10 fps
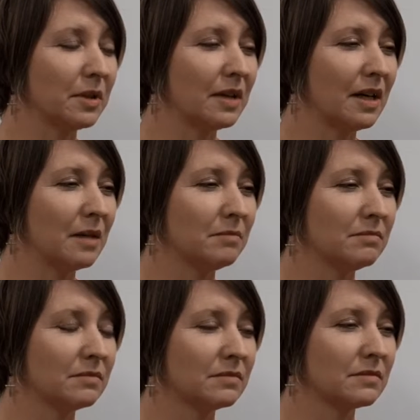
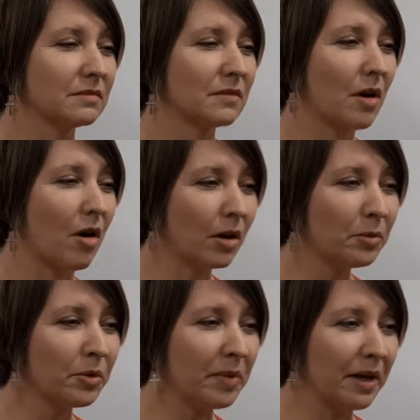Well,
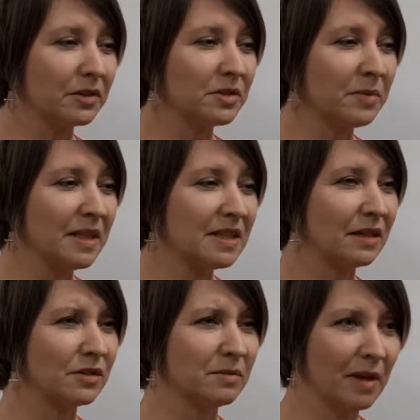armor bearer to me
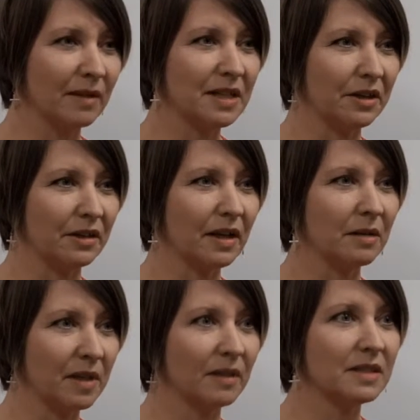sounds military, like
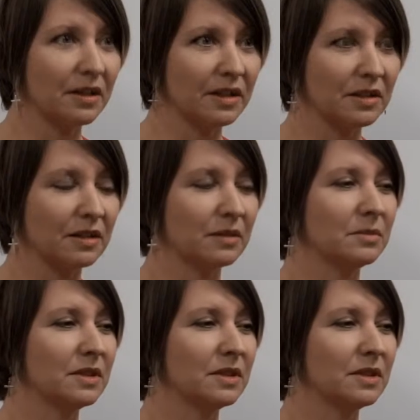a military term.